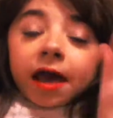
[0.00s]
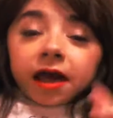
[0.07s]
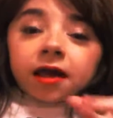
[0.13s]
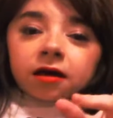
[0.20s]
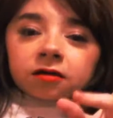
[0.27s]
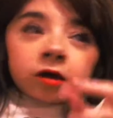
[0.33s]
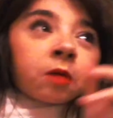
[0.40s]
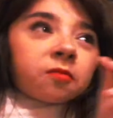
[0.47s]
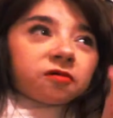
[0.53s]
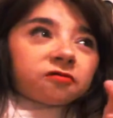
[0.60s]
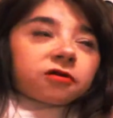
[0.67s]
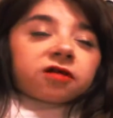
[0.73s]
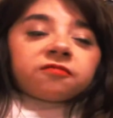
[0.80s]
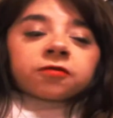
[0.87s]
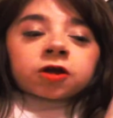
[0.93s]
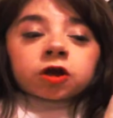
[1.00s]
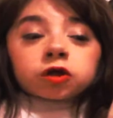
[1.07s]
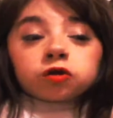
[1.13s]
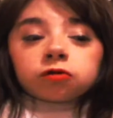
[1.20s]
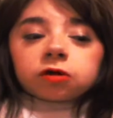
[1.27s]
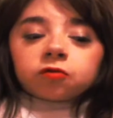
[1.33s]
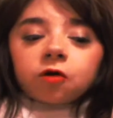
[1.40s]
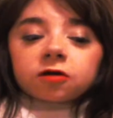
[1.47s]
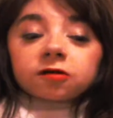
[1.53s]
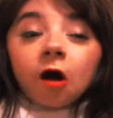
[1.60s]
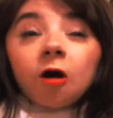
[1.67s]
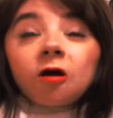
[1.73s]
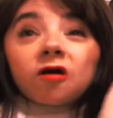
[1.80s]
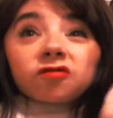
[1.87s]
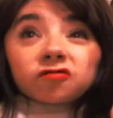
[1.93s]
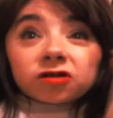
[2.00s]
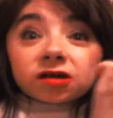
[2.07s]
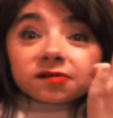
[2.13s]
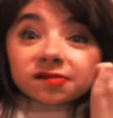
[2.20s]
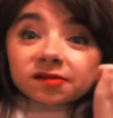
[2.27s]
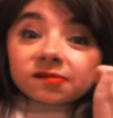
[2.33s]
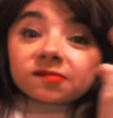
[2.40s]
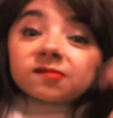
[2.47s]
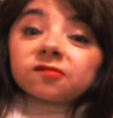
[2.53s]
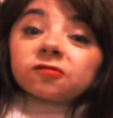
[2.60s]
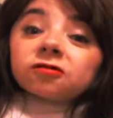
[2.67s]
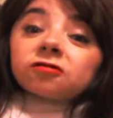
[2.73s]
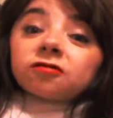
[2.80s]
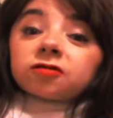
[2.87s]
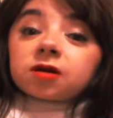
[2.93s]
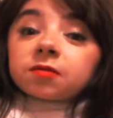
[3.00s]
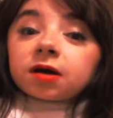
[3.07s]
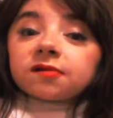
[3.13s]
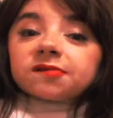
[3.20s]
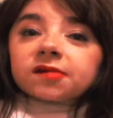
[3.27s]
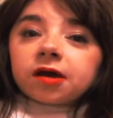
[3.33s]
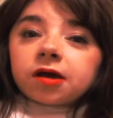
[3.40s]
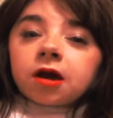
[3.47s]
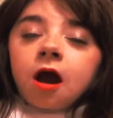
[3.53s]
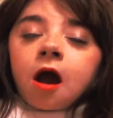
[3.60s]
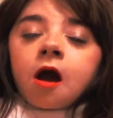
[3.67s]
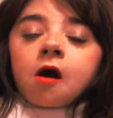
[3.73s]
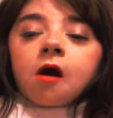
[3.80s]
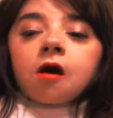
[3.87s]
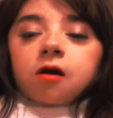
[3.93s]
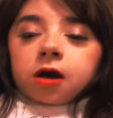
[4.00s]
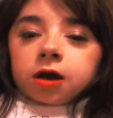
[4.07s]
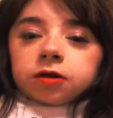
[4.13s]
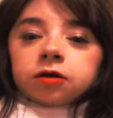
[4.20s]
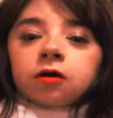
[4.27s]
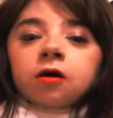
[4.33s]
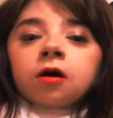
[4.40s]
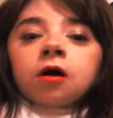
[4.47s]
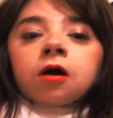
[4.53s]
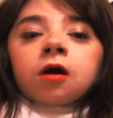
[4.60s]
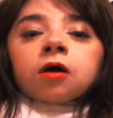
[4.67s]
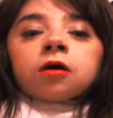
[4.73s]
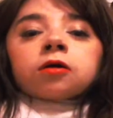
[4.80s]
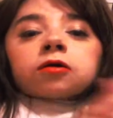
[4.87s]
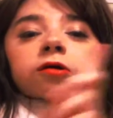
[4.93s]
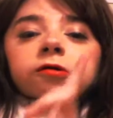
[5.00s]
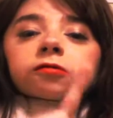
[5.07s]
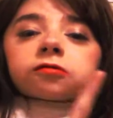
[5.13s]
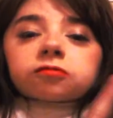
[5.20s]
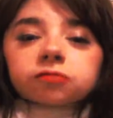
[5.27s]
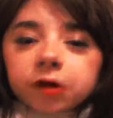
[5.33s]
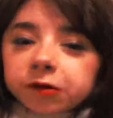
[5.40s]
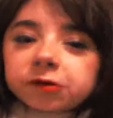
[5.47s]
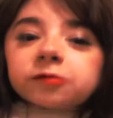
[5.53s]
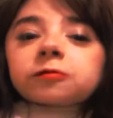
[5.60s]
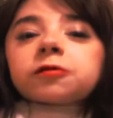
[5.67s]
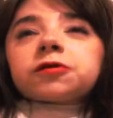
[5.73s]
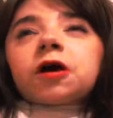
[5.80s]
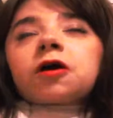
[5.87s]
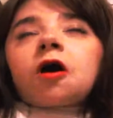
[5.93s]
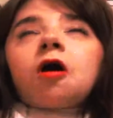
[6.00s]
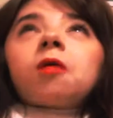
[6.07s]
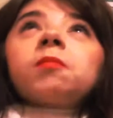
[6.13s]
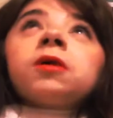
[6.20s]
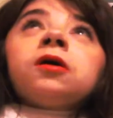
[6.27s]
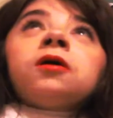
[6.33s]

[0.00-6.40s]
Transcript: And before I forget, you can watch all 3 seasons of Kuroko no Basuke on Crunchyroll.com.